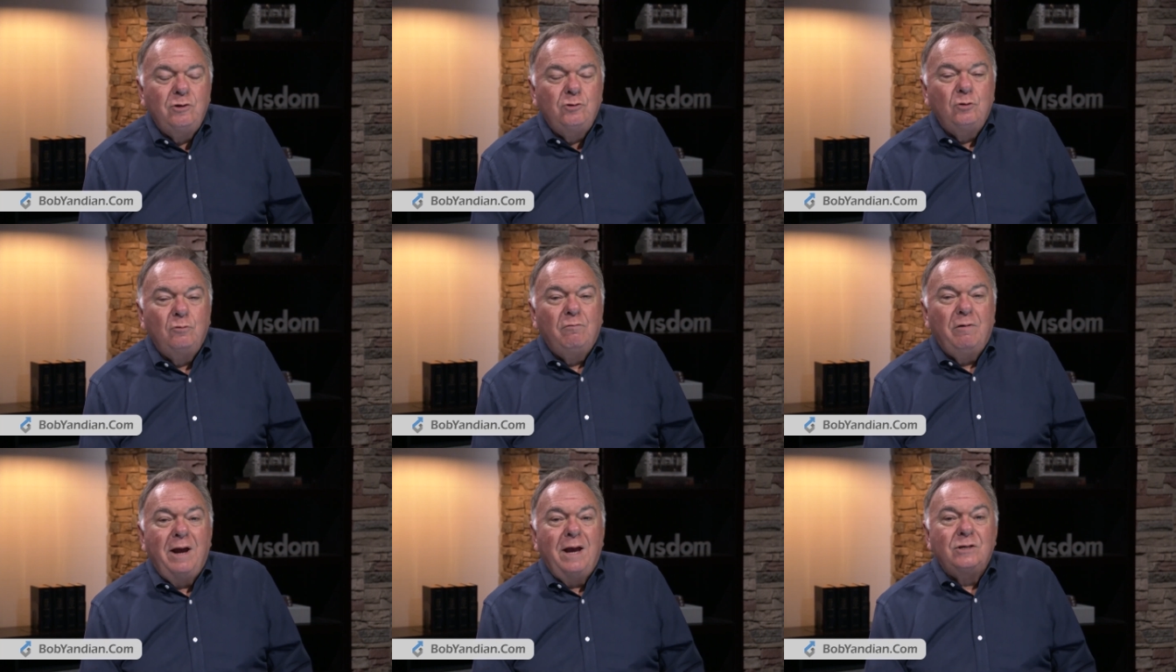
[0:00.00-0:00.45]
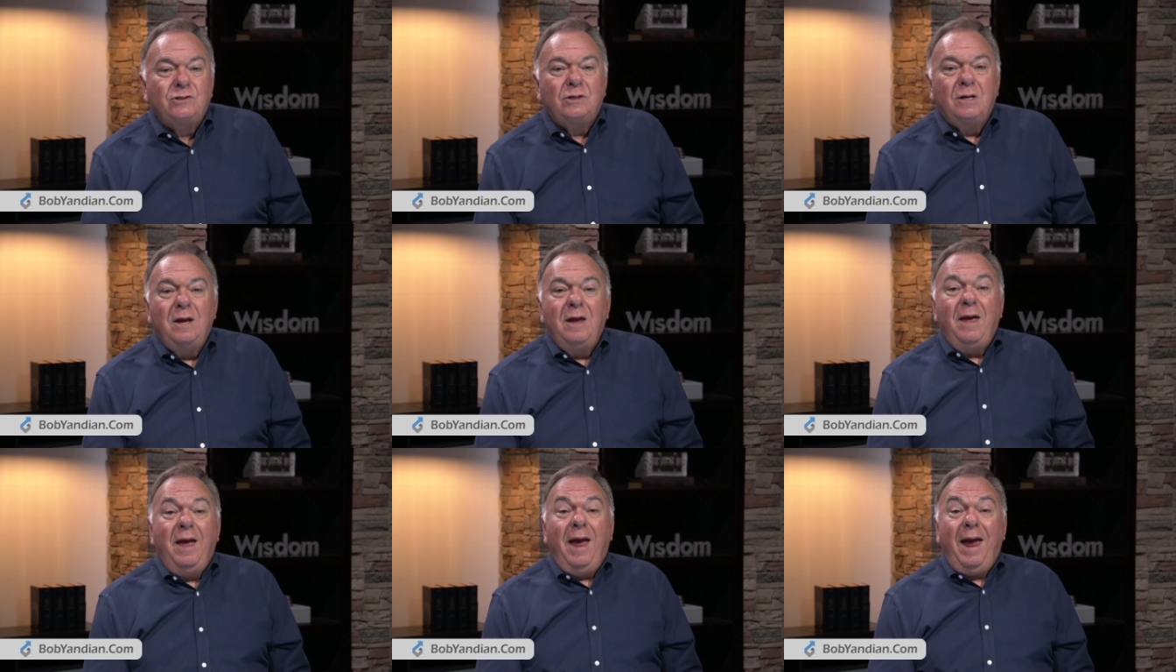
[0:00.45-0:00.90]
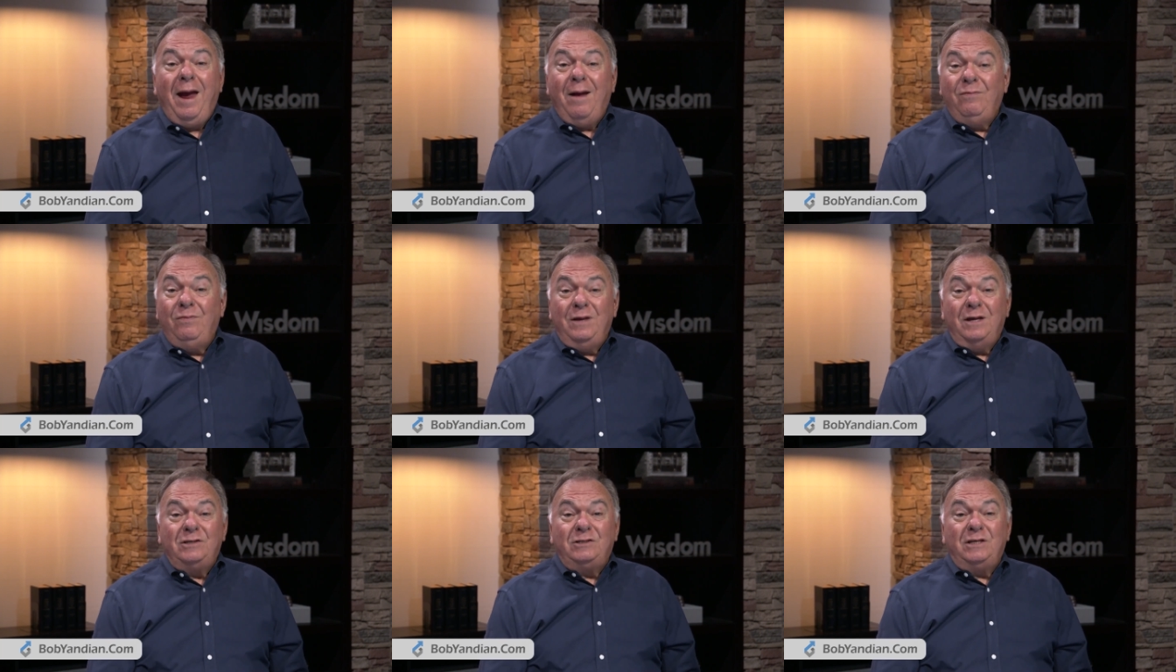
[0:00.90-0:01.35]
to rest,
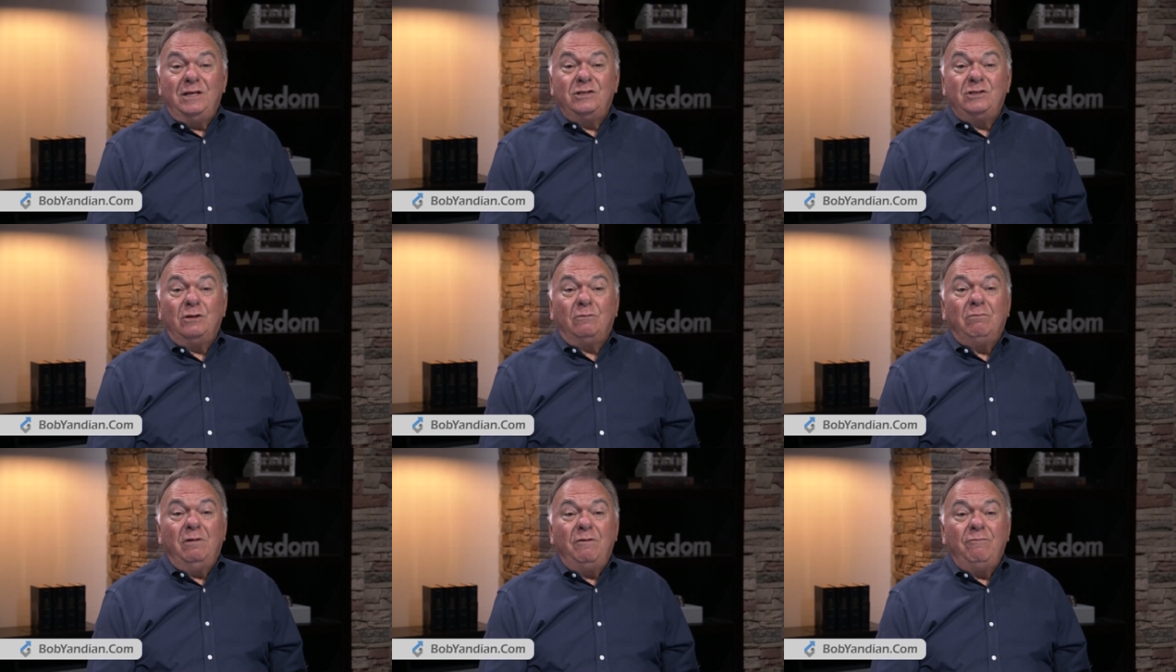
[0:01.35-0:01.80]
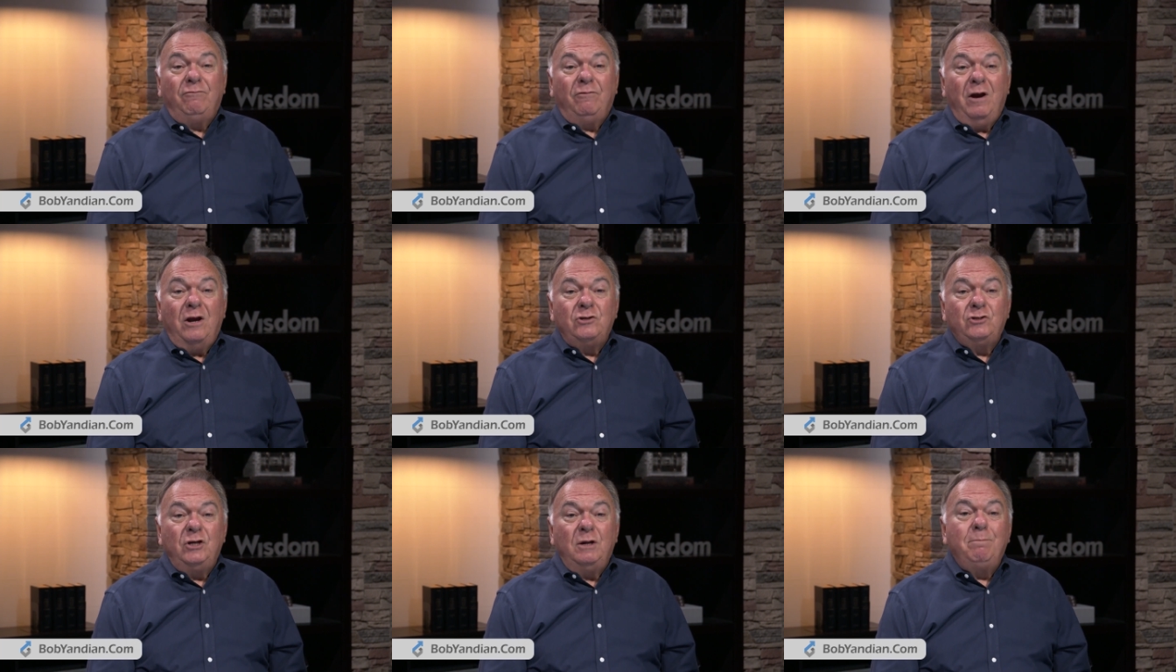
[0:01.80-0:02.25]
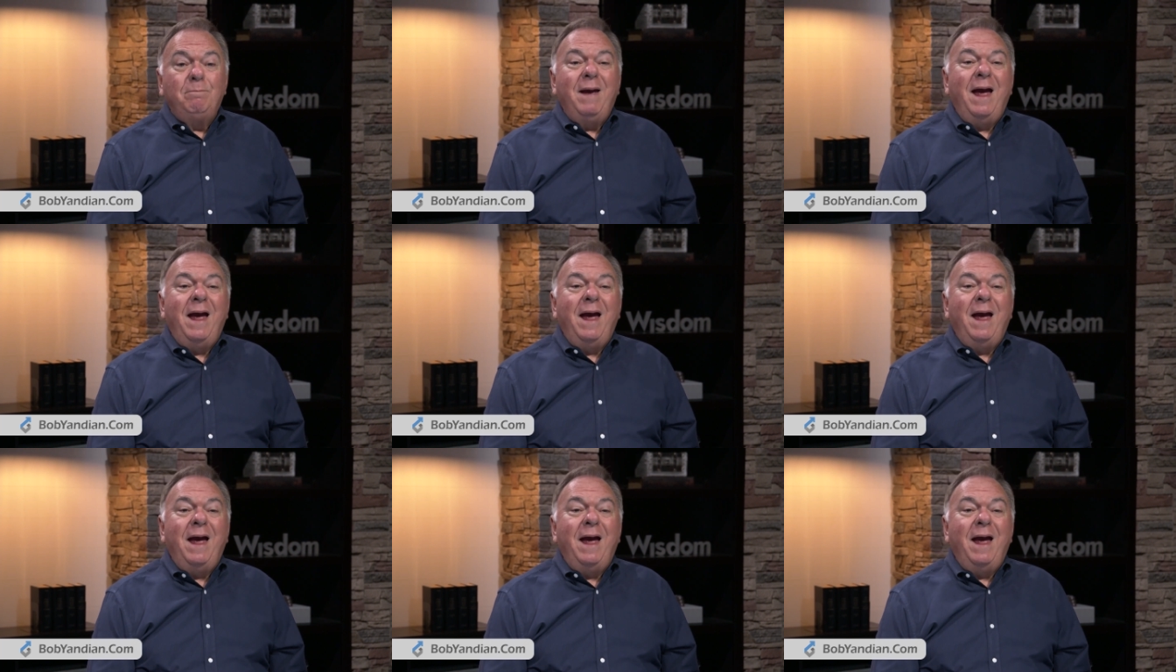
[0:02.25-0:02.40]
and this is the refreshing.